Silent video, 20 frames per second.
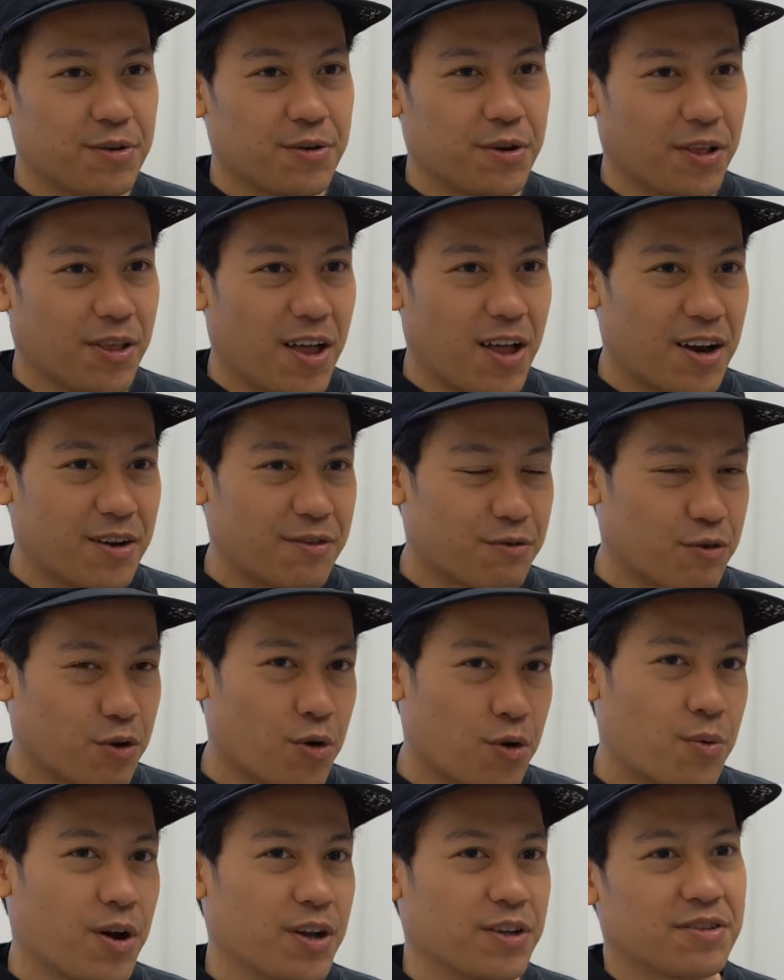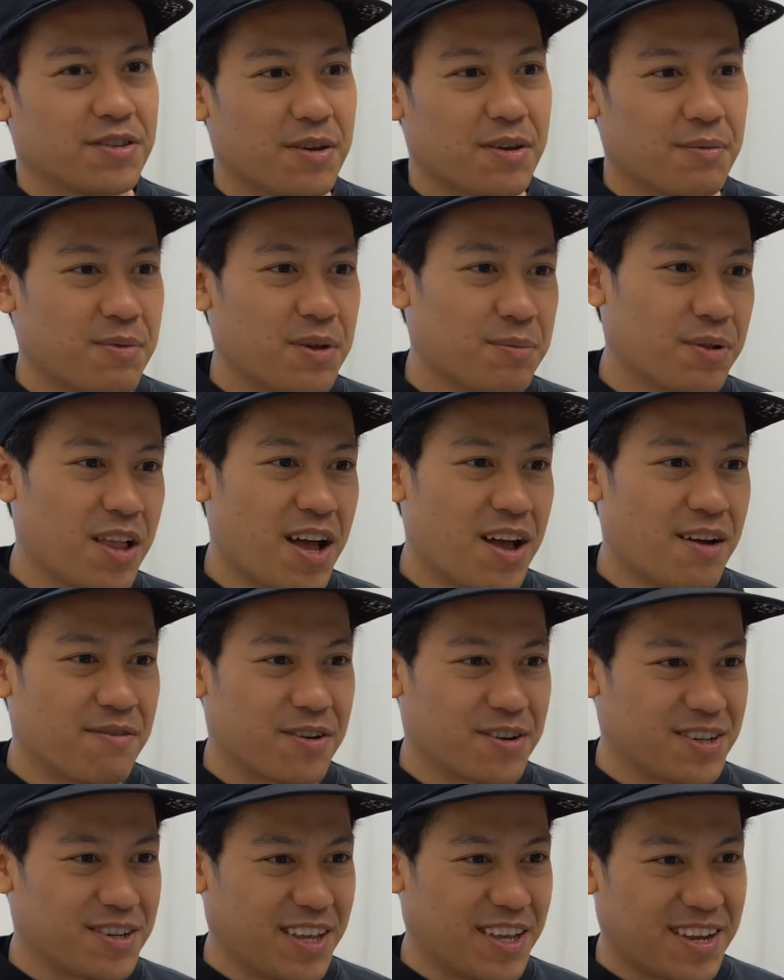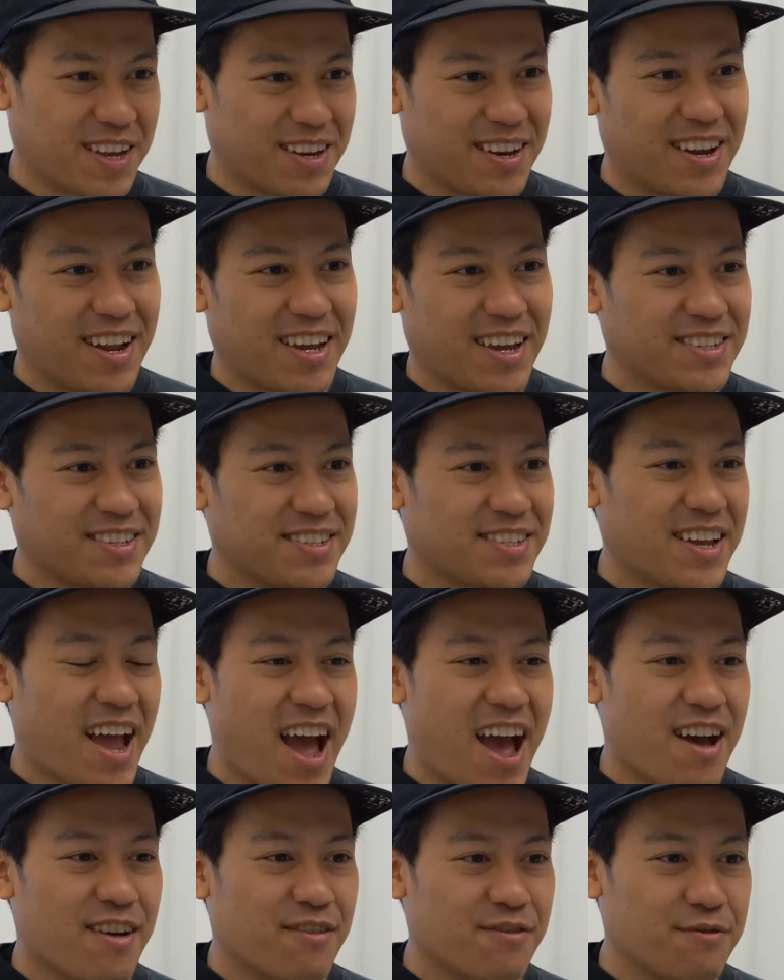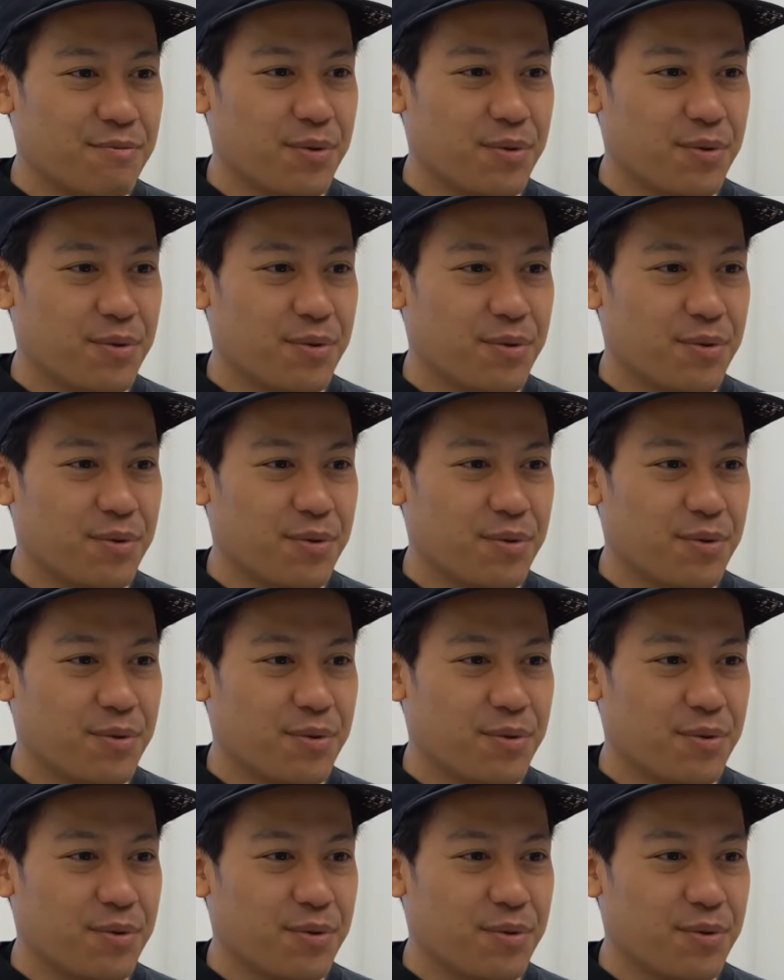a lot of requests that people have are, like, nice to have,